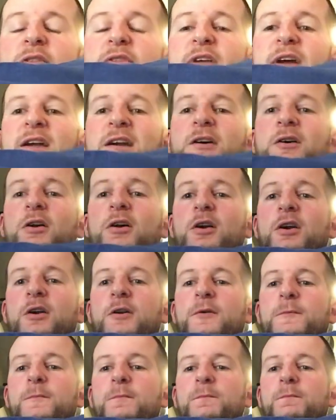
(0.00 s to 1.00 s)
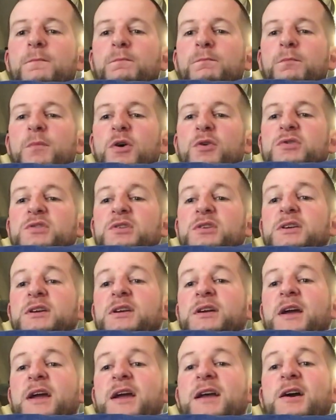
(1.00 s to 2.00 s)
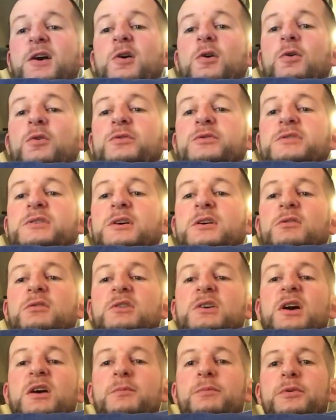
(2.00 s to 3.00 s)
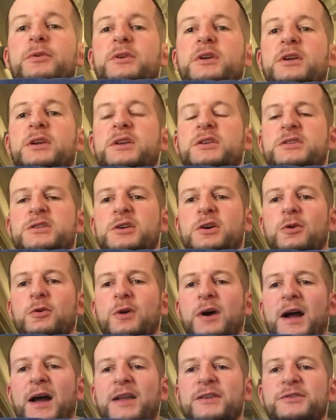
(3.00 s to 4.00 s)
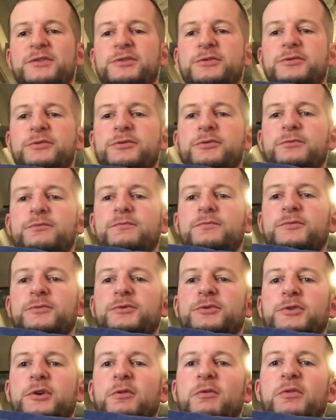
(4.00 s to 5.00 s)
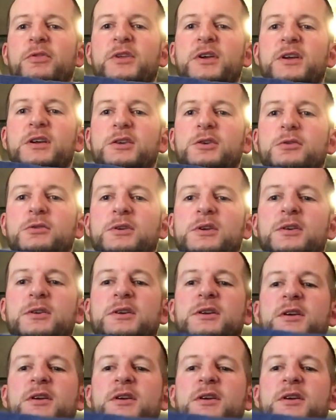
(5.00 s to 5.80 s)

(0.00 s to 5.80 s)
They are mostly a wholesale company, so I don't think you can